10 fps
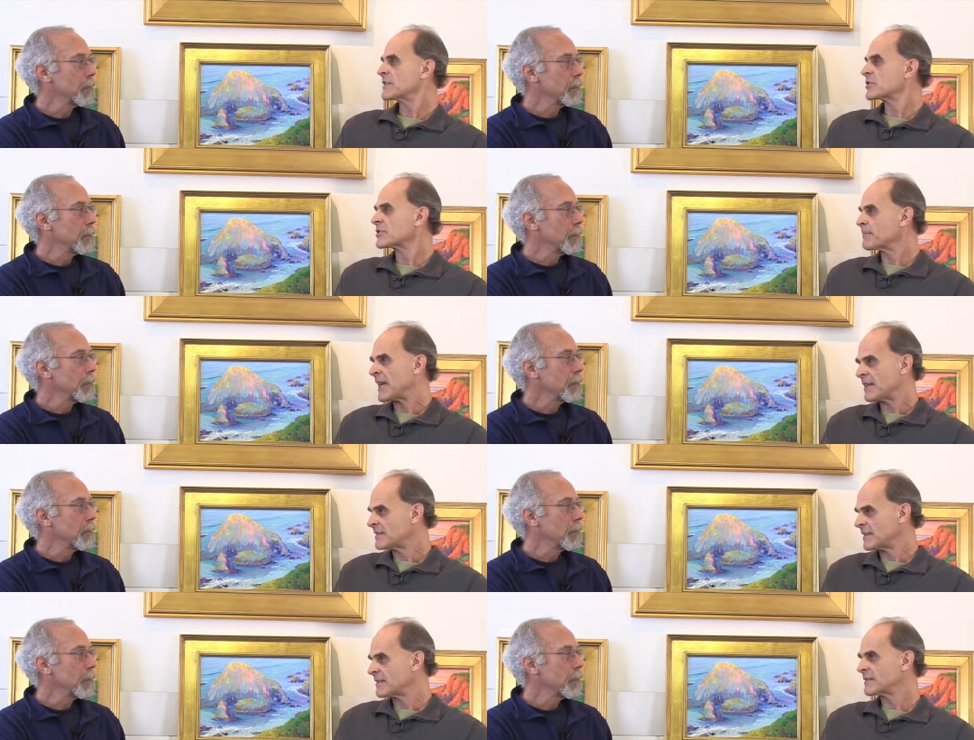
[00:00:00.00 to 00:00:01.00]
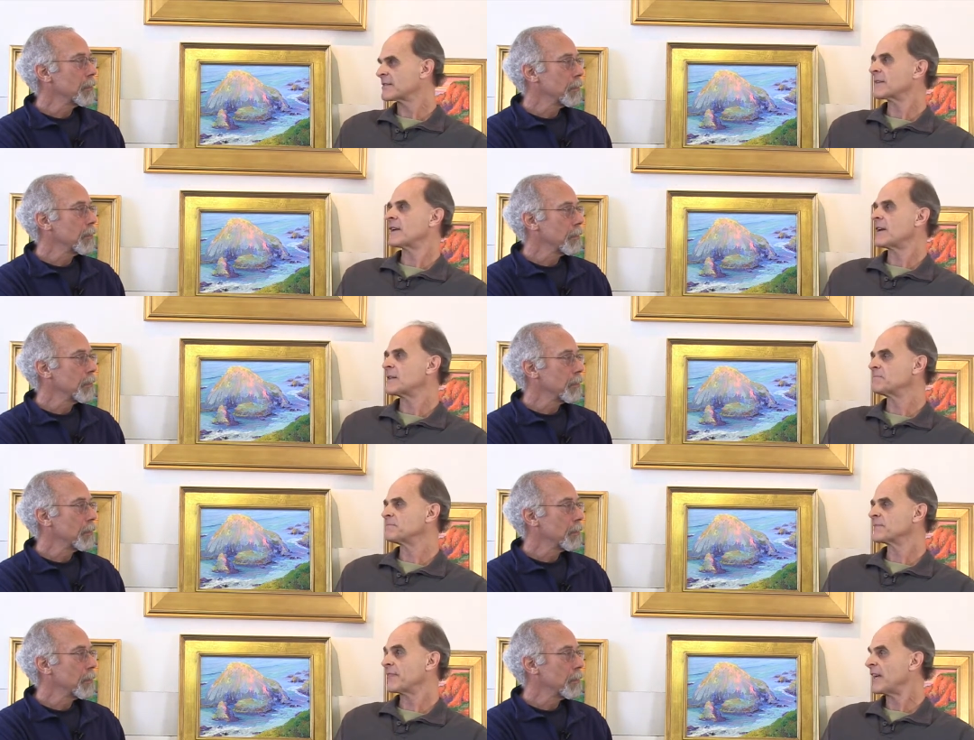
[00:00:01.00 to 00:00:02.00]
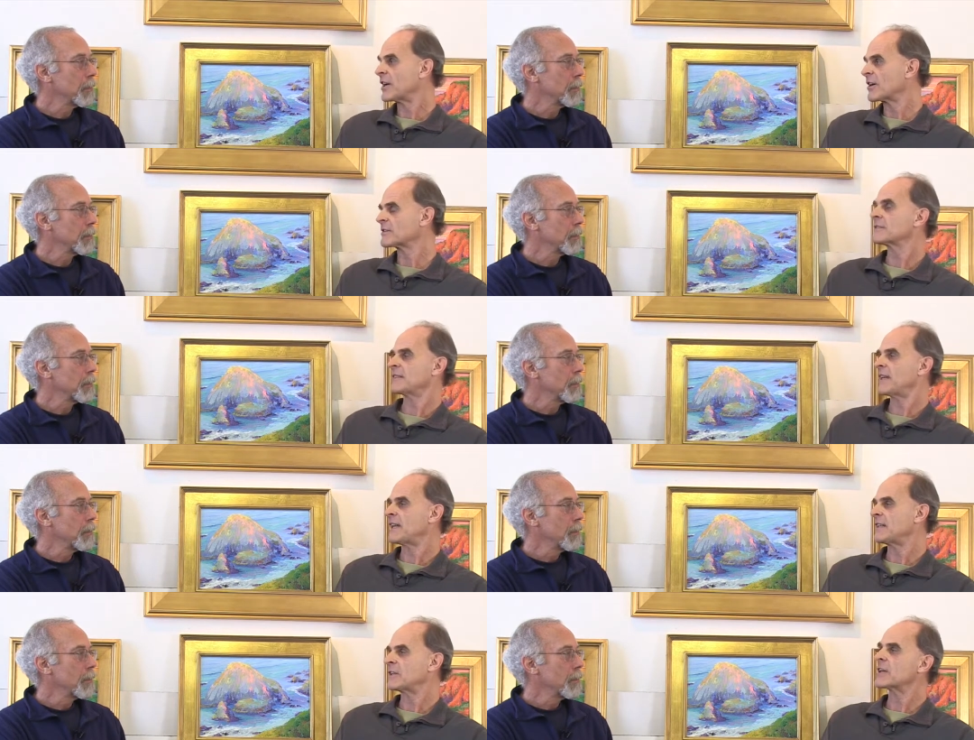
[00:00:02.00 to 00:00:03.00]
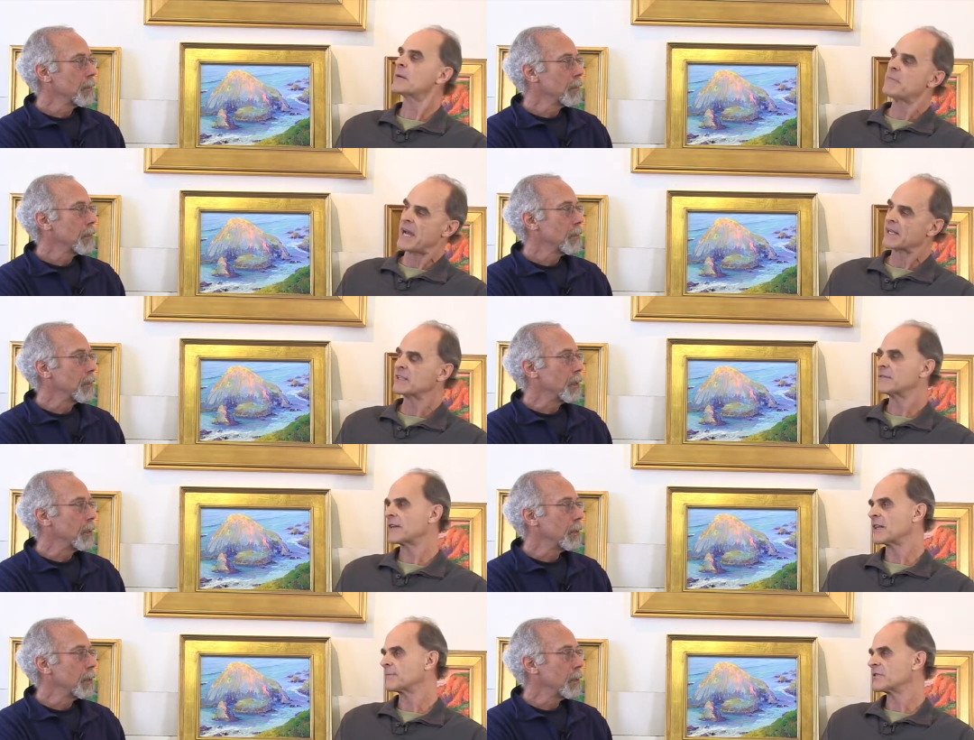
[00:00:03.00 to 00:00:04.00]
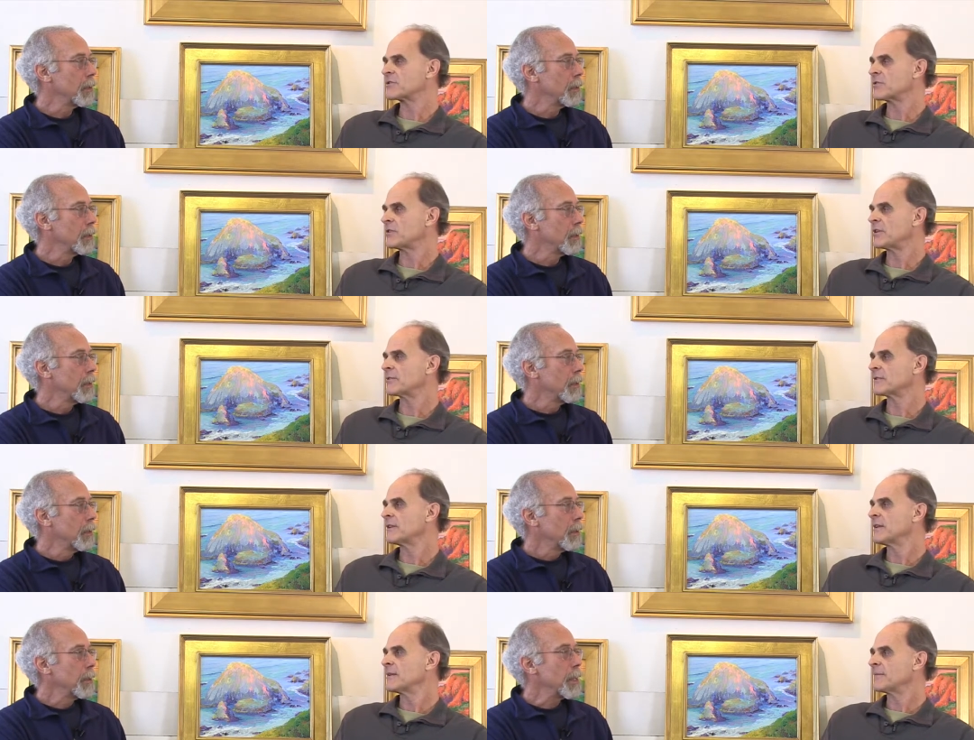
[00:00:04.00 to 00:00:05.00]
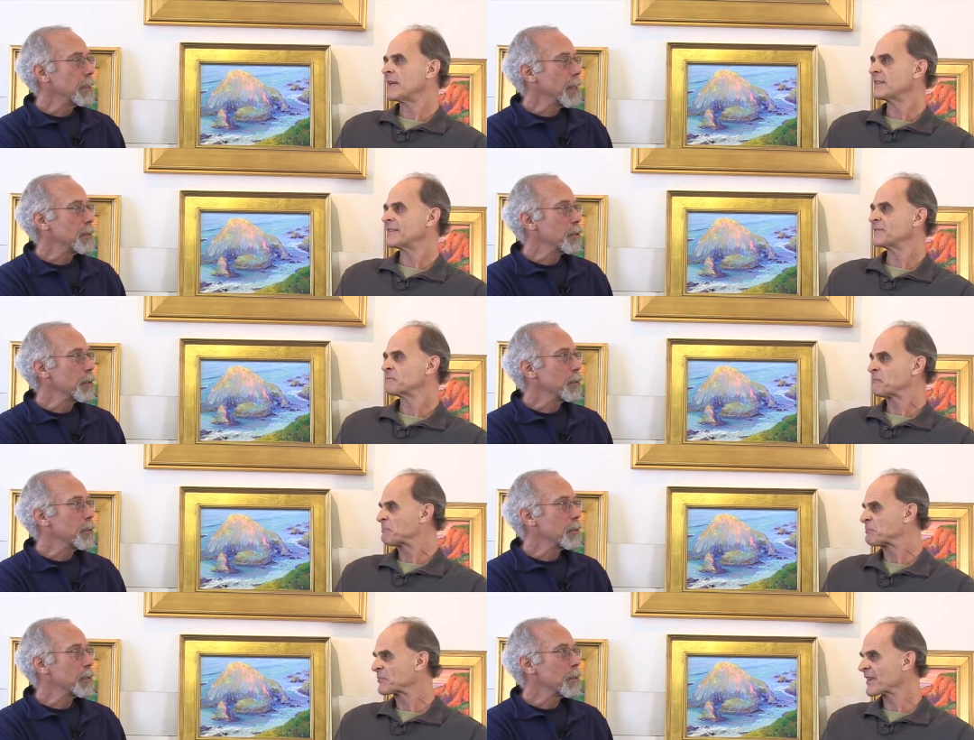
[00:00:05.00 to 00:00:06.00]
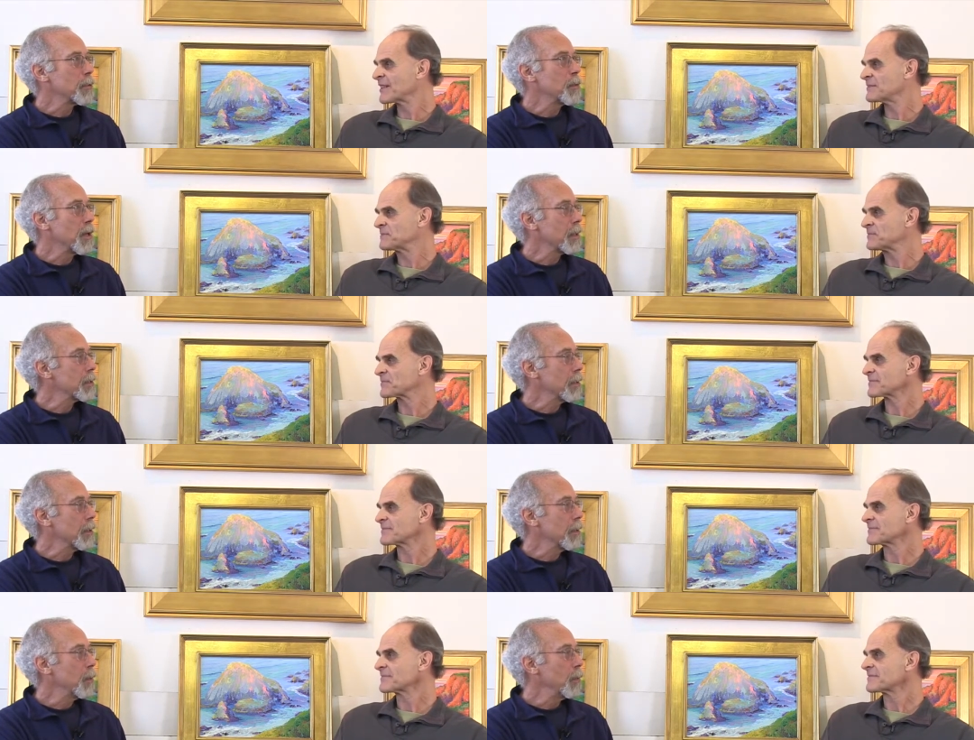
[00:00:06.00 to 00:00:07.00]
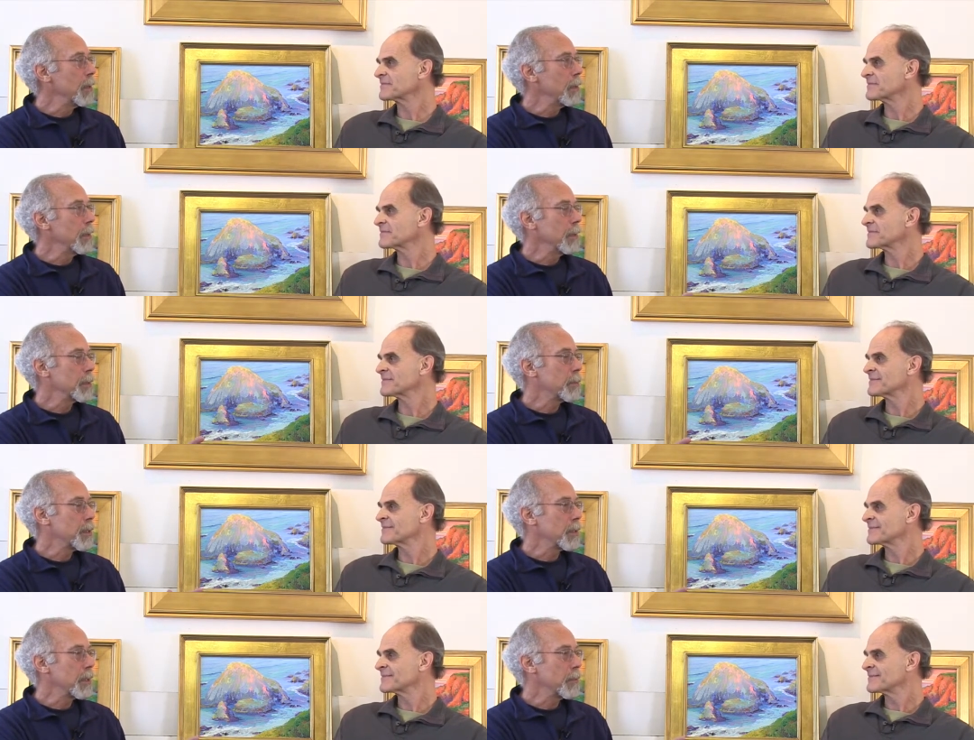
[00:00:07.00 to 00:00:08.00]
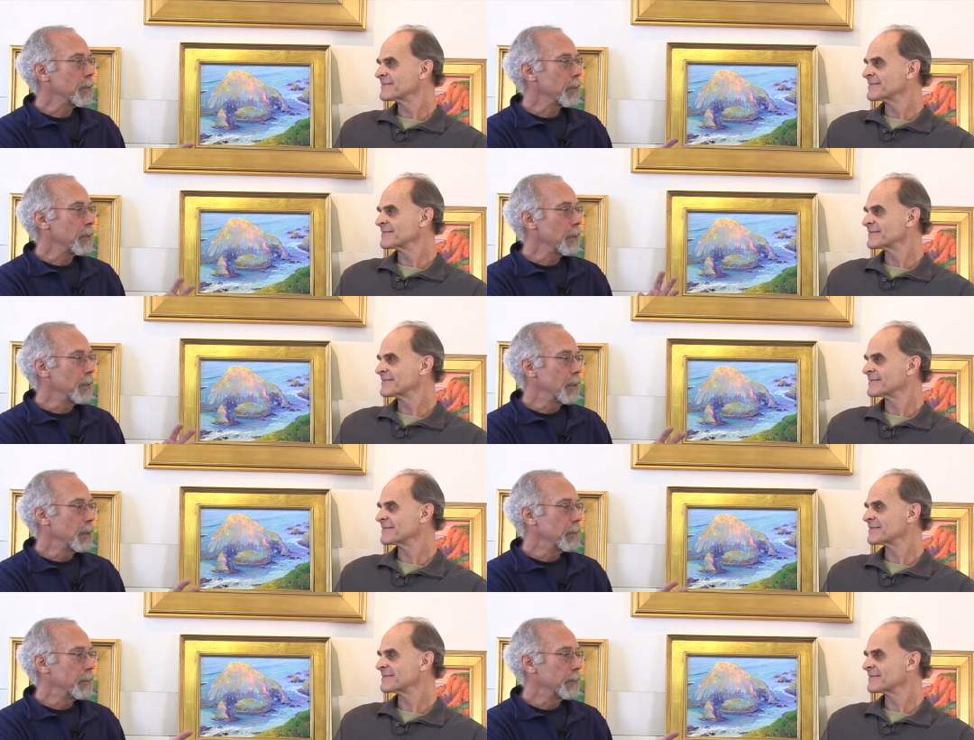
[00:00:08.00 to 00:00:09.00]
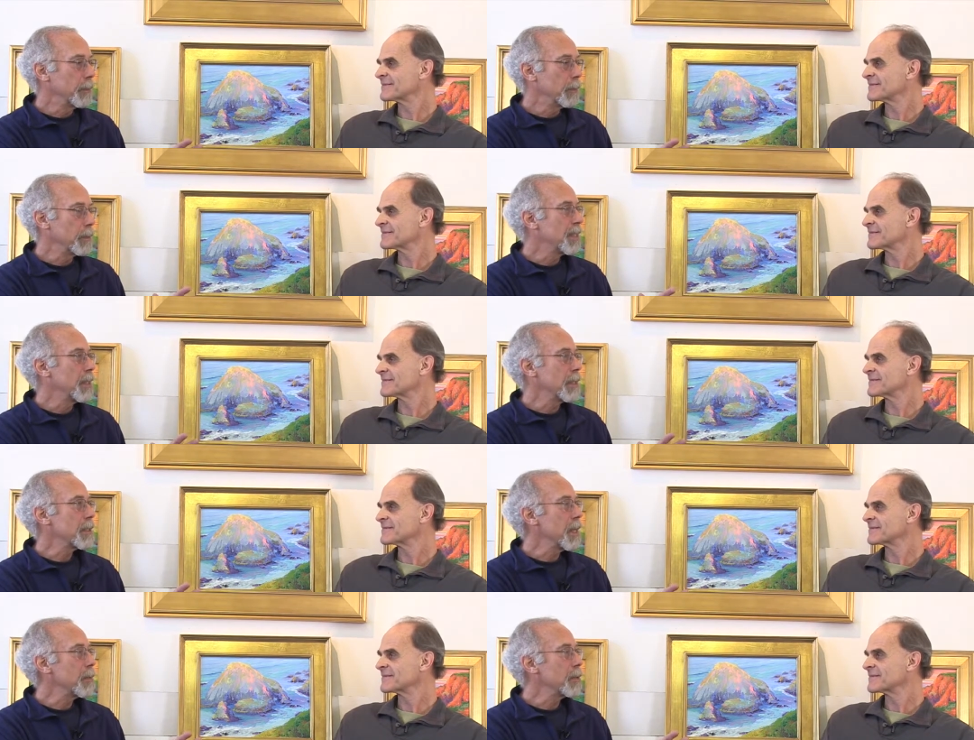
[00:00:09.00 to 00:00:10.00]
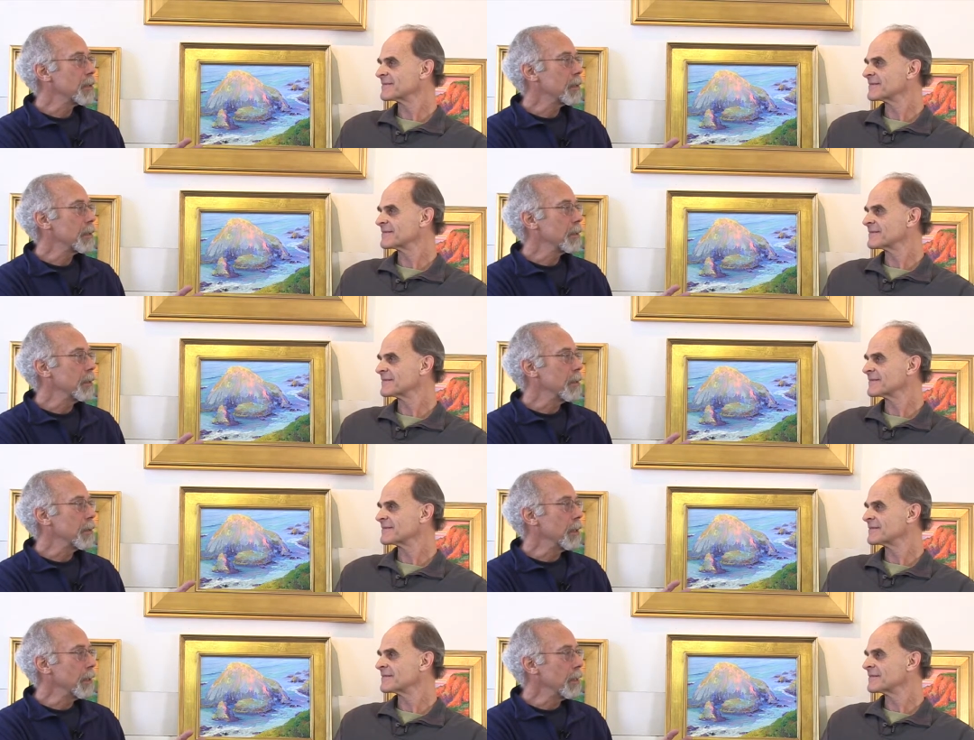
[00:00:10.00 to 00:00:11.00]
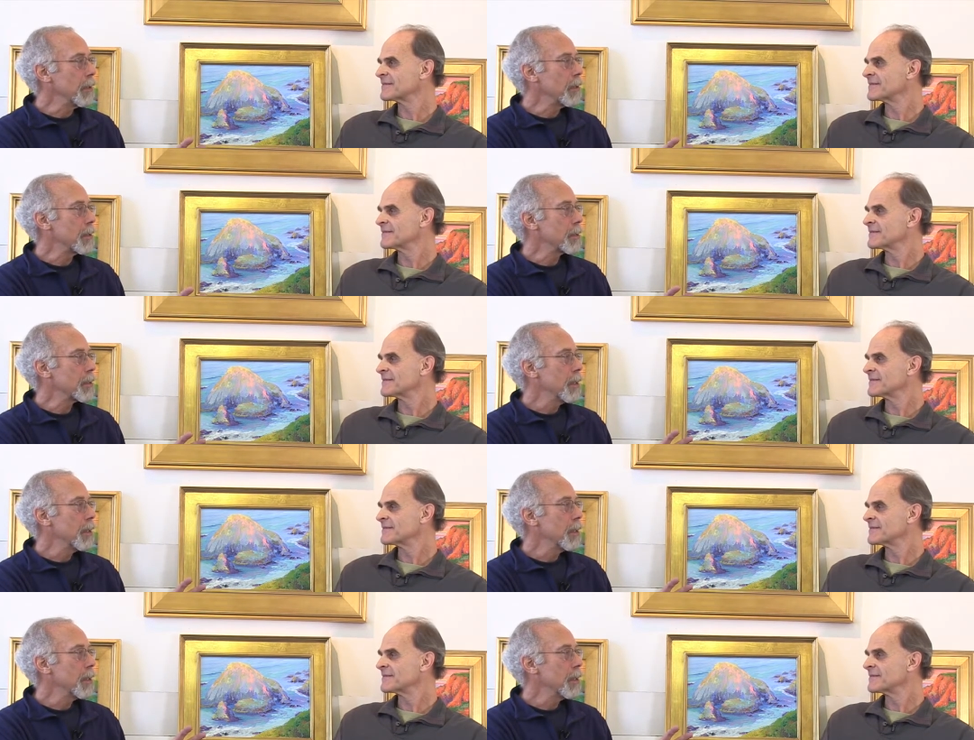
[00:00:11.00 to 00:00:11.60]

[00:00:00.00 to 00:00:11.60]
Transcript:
Speaker 1: finish the painting um, there. And I'll come back and right. develop a studio. A lot of painting. times,
Speaker 2: those those marks are when, especially for uh, the established, you know, the elite artists,